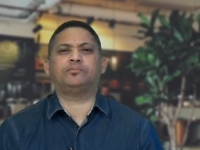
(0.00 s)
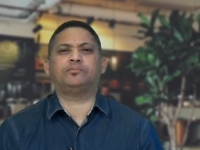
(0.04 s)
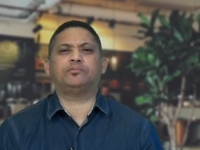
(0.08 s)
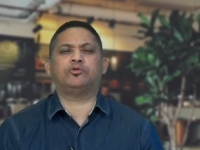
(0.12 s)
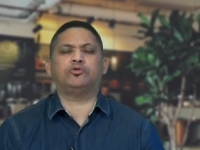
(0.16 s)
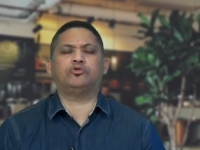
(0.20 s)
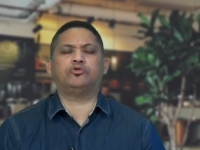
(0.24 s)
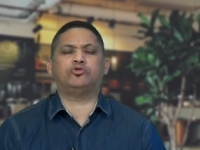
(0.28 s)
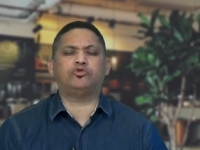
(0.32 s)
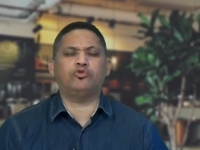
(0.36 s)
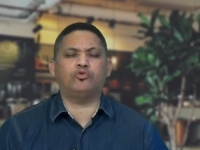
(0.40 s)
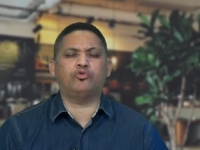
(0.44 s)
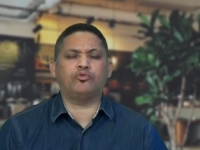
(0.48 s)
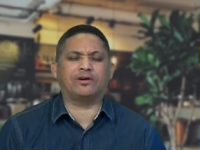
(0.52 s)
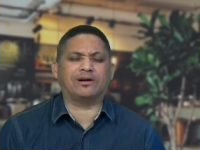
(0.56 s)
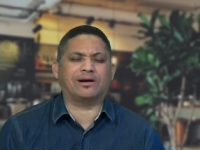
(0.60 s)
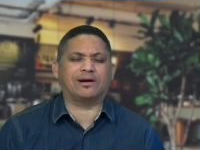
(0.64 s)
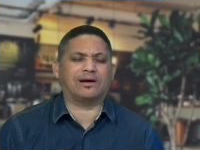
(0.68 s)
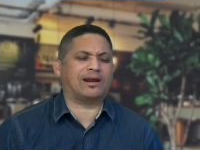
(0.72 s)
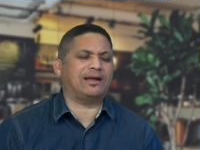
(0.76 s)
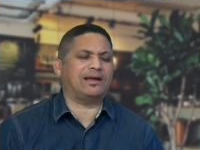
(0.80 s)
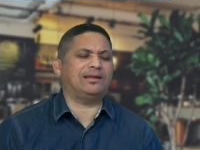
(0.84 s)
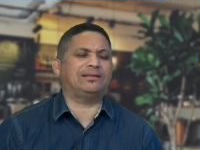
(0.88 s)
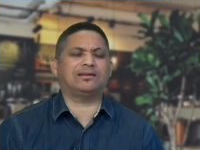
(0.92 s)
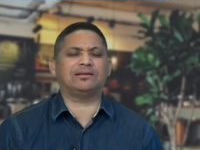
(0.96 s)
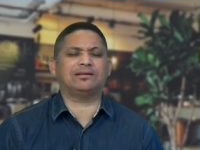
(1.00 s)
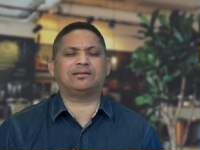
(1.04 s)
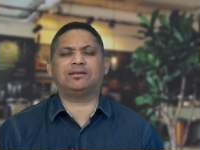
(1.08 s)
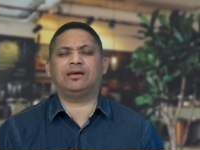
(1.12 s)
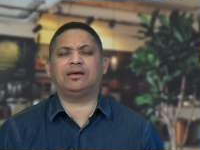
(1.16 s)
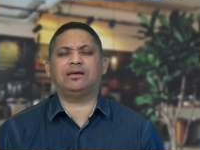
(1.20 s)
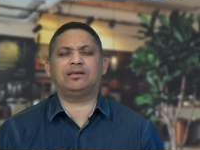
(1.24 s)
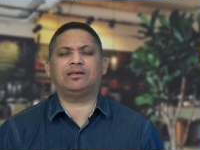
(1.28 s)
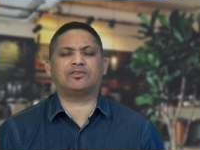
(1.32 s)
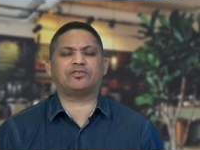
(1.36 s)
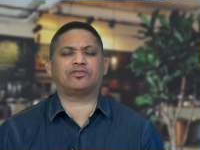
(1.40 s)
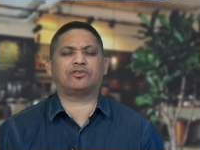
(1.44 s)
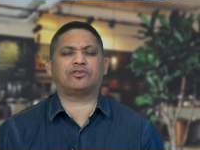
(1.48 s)
to do greater
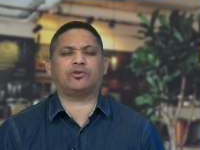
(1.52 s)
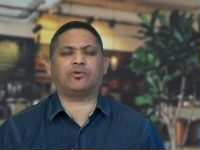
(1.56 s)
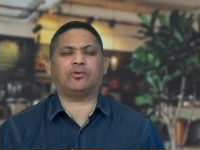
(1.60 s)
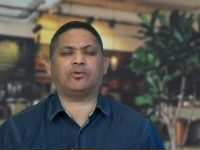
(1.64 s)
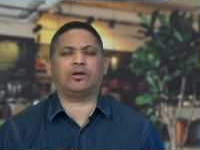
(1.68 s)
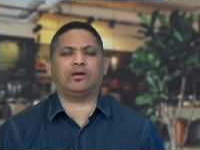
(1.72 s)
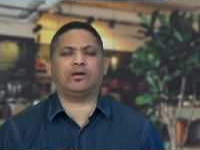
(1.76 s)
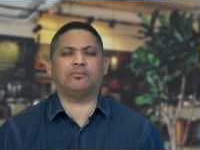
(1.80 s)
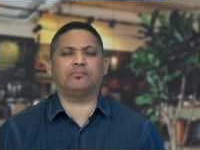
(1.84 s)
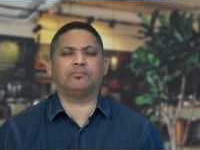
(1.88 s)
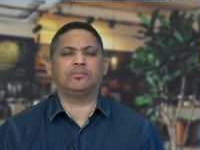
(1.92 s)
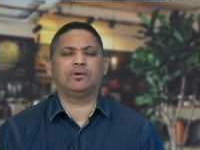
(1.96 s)
things through Him.